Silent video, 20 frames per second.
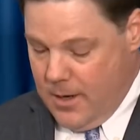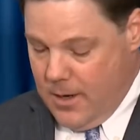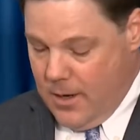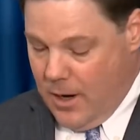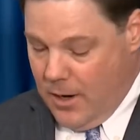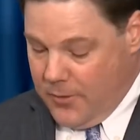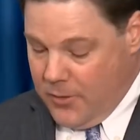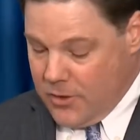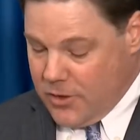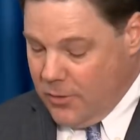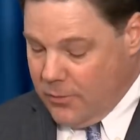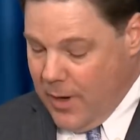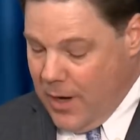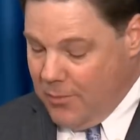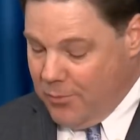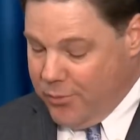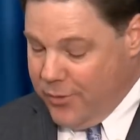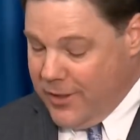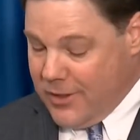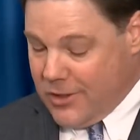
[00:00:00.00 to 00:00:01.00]
Others
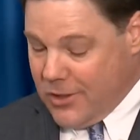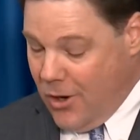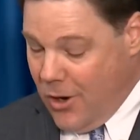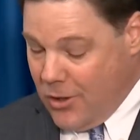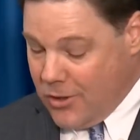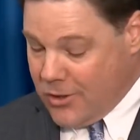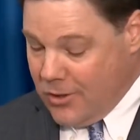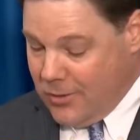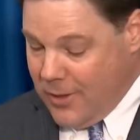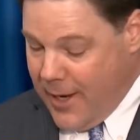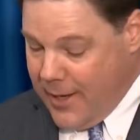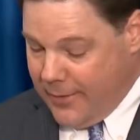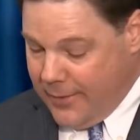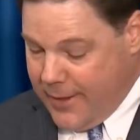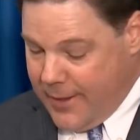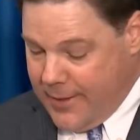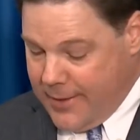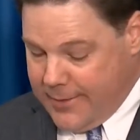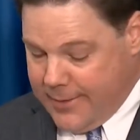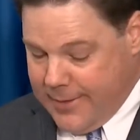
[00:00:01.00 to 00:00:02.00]
around Prince also
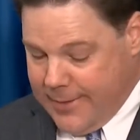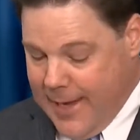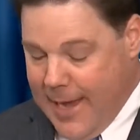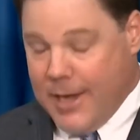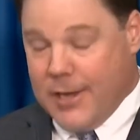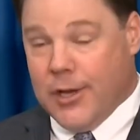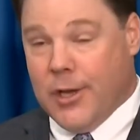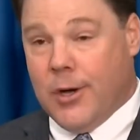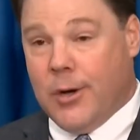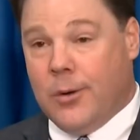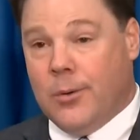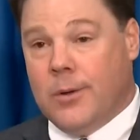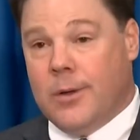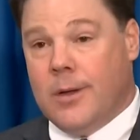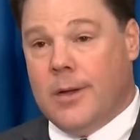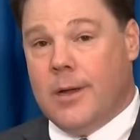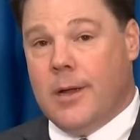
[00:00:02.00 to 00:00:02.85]
likely did not know